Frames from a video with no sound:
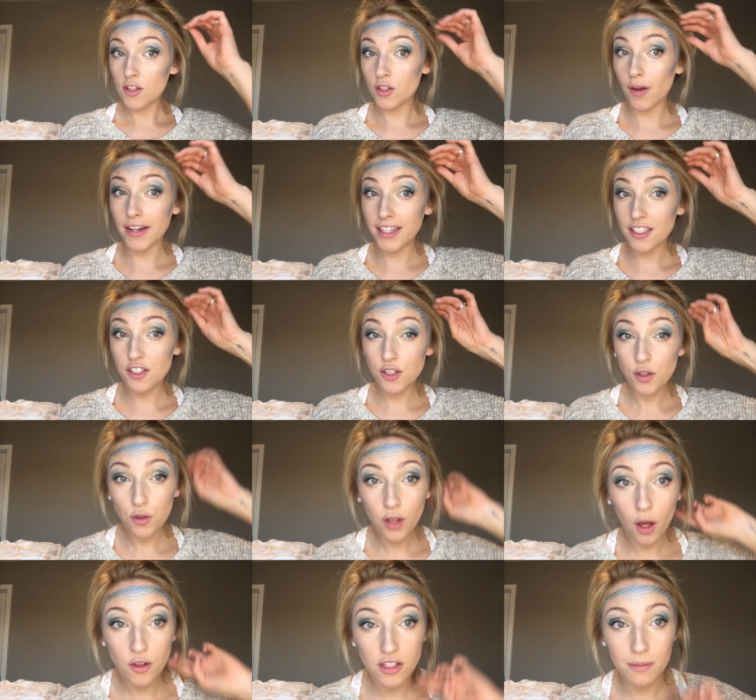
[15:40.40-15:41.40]
So I did
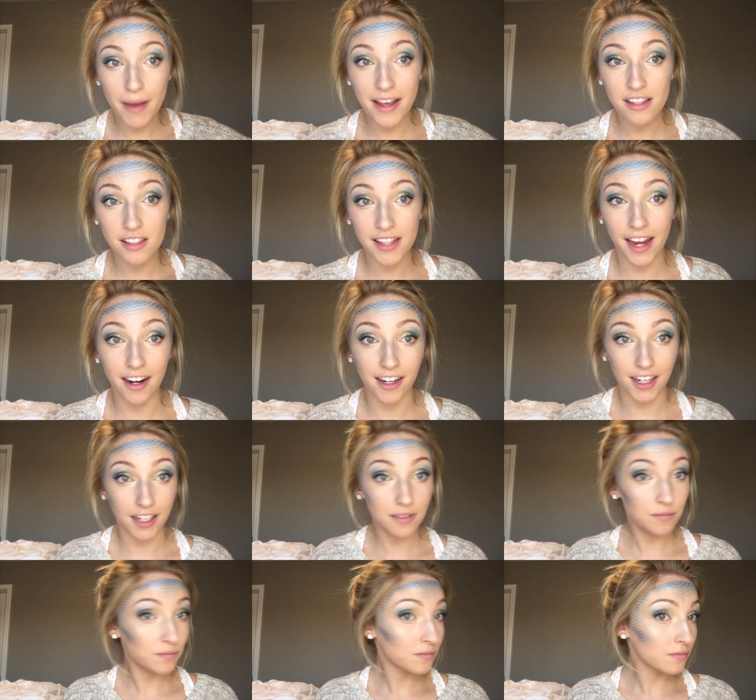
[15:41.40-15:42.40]
2 coats of
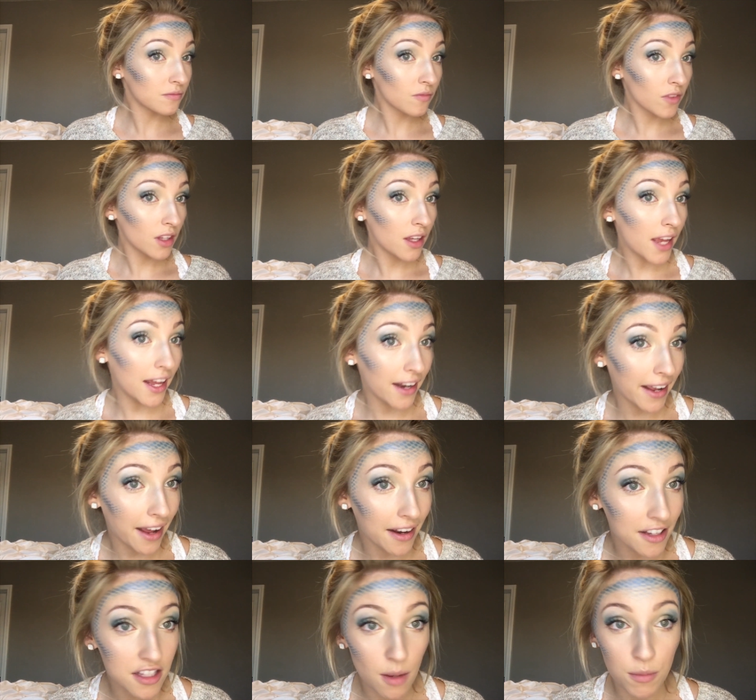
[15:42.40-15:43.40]
mascara, and I
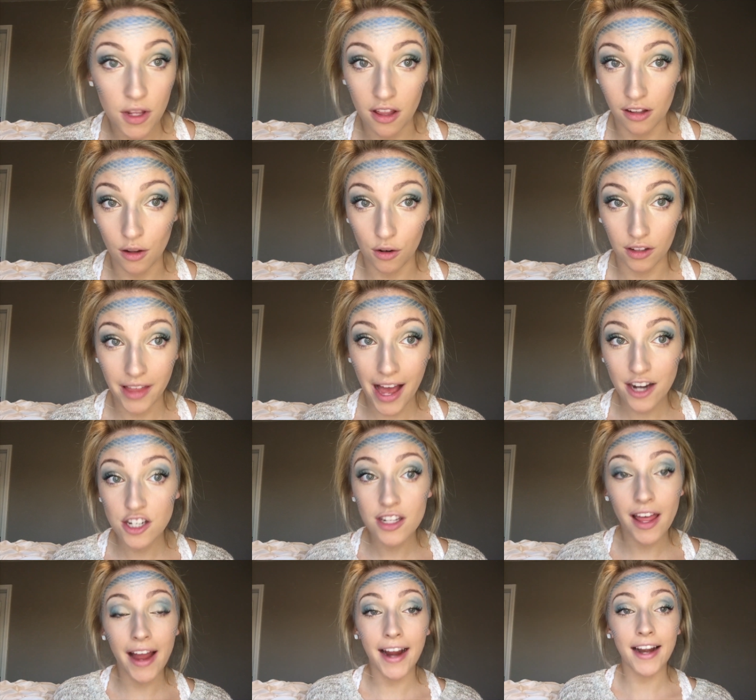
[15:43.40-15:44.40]
added some to the lower lash
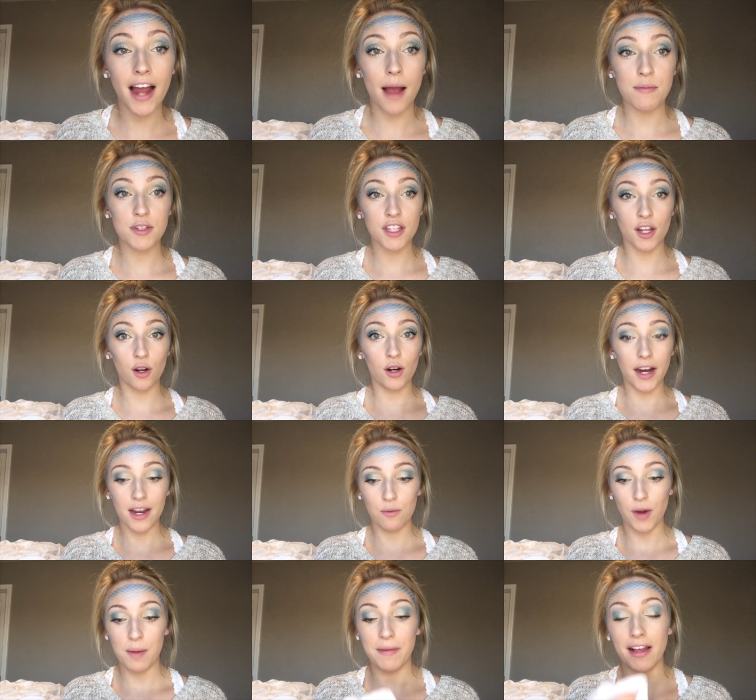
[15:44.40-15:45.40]
line. I'm just going to go ahead
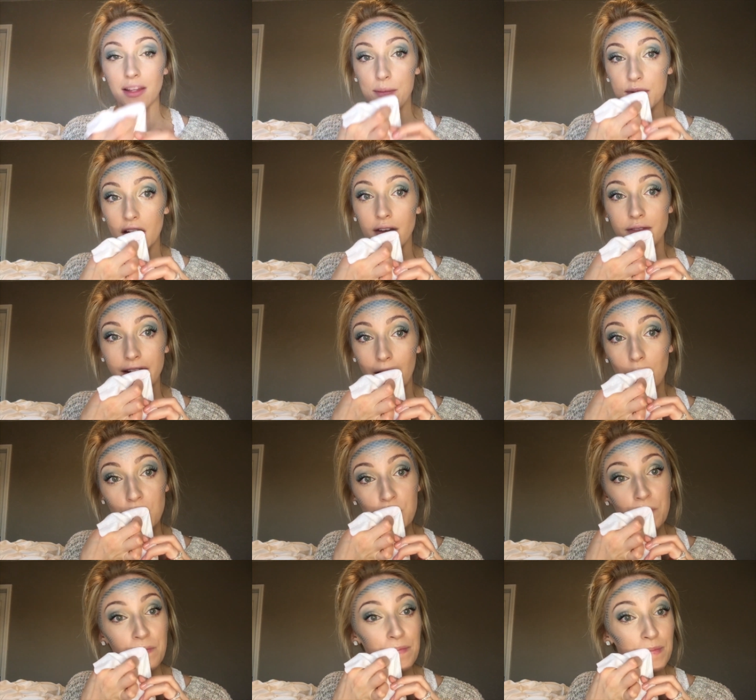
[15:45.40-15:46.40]
and wipe my lips off now
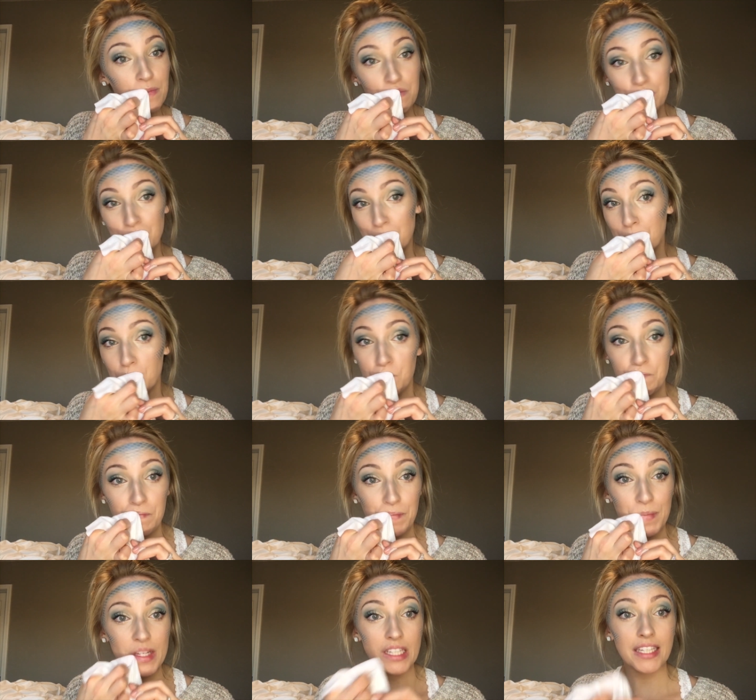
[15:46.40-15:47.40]

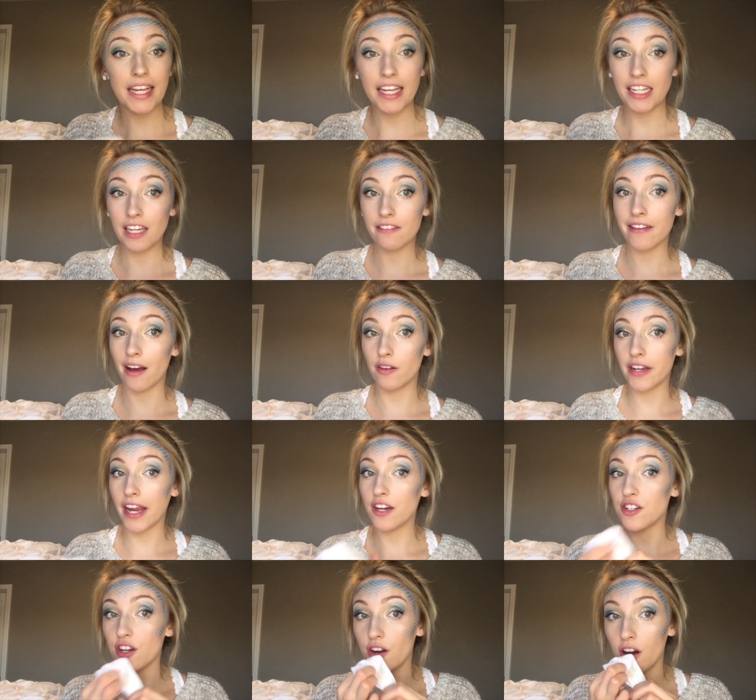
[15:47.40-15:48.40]
to get any
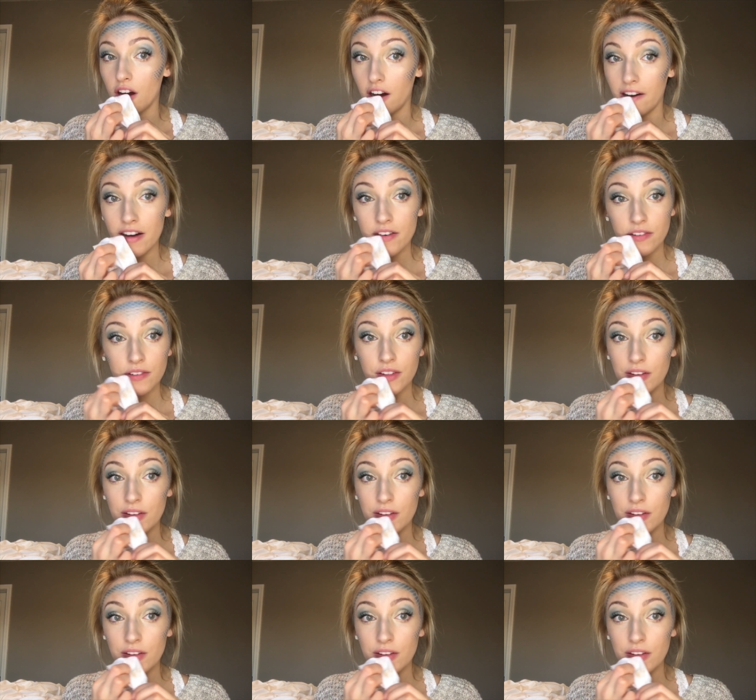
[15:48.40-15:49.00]
foundation off.